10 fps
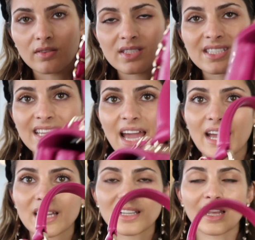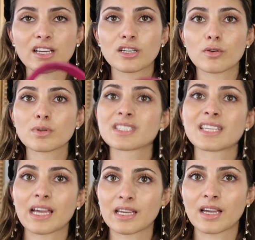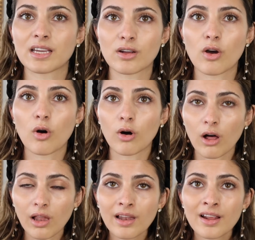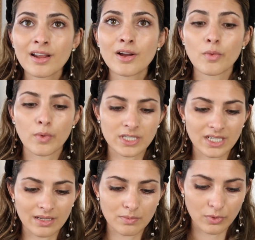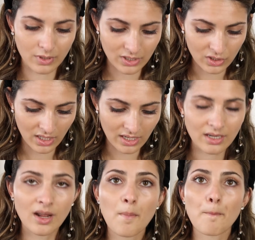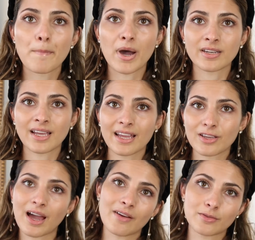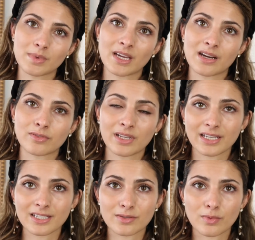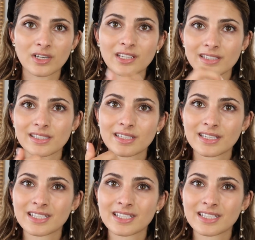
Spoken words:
of sagging, like no sagging at all, which I appreciate. But you have to be careful, like this one little